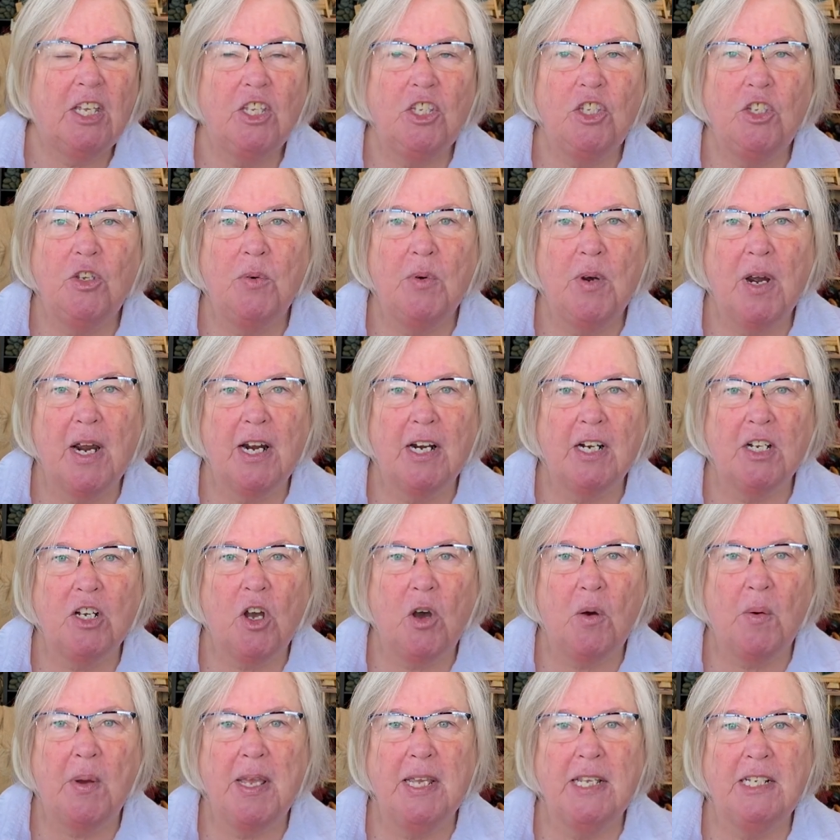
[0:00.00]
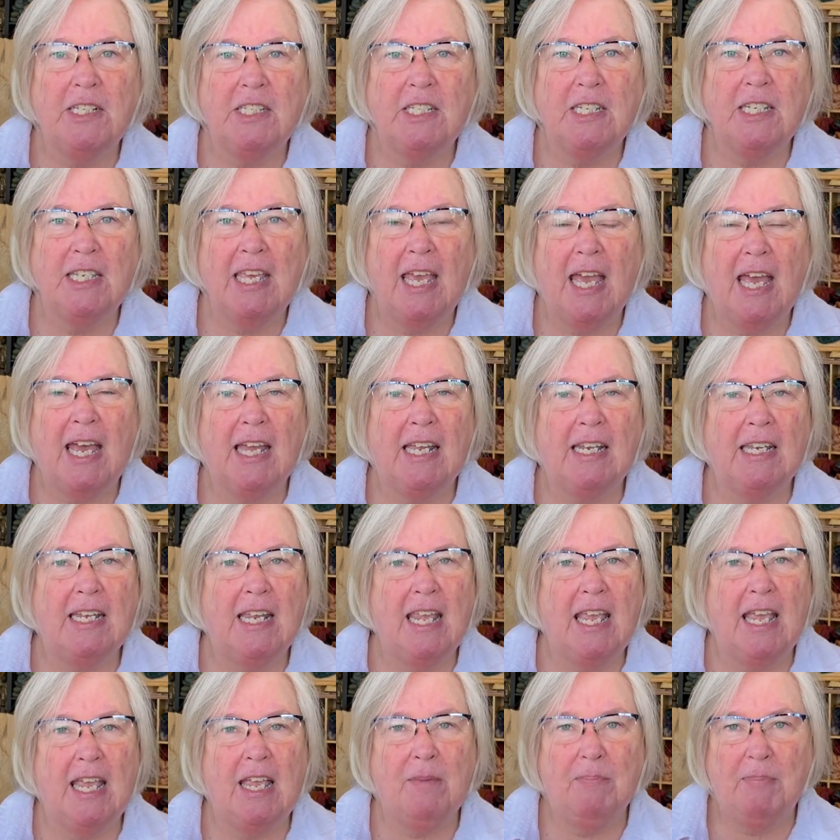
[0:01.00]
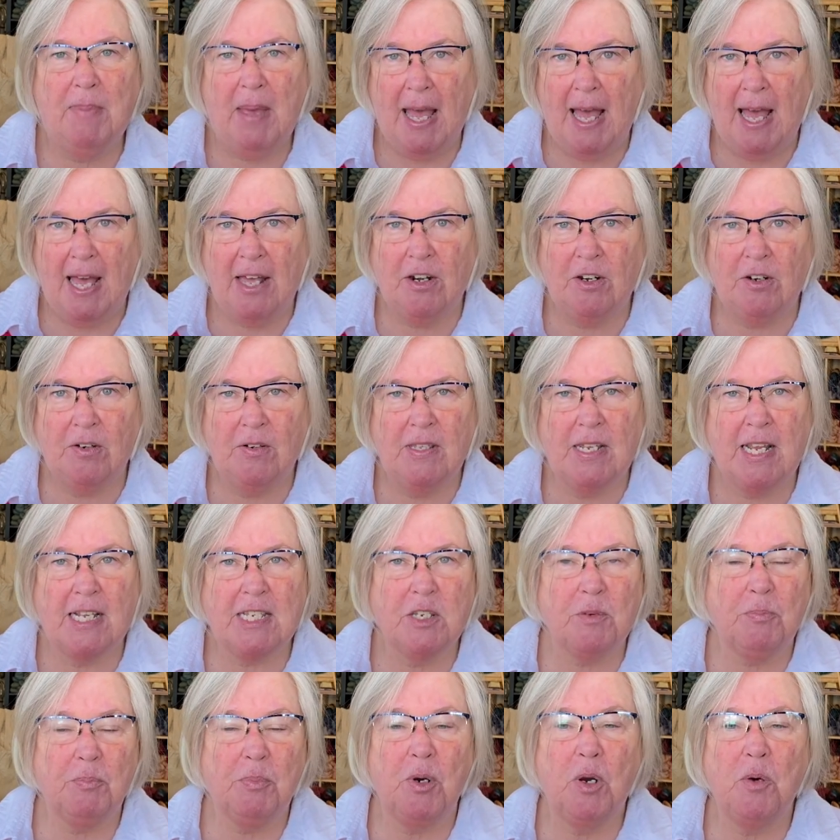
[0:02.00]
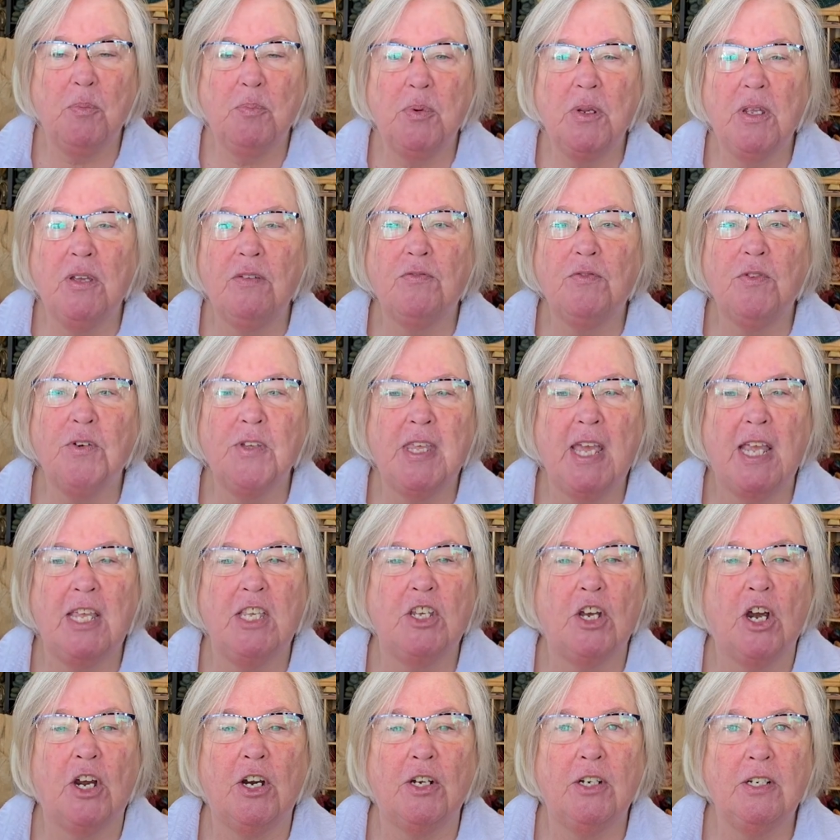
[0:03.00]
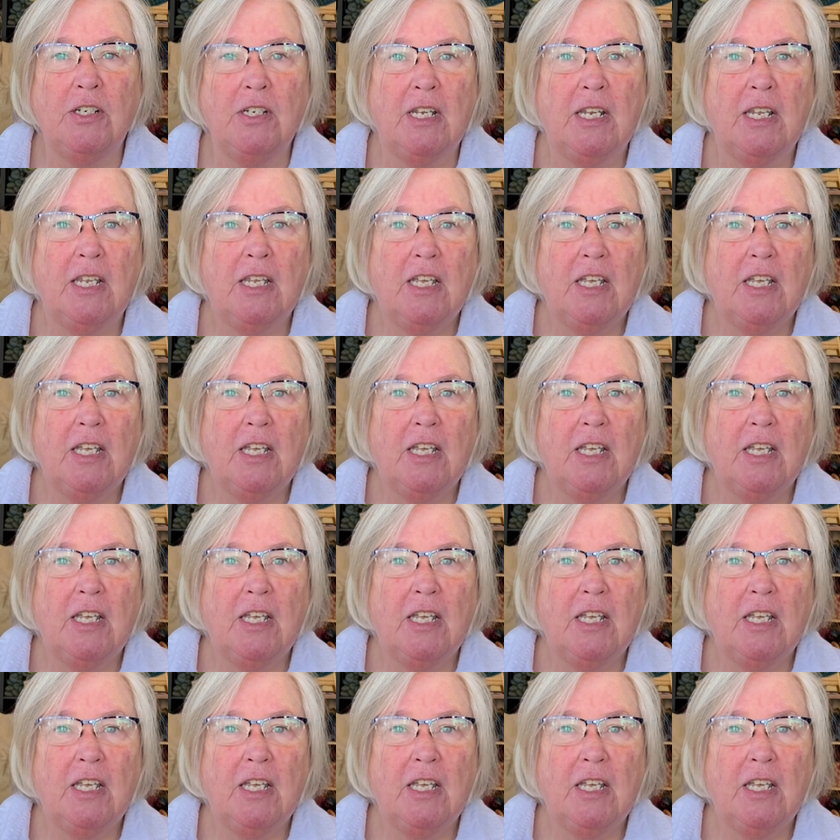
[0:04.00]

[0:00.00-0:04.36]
You are going to get a pattern that's appropriate for that yarn.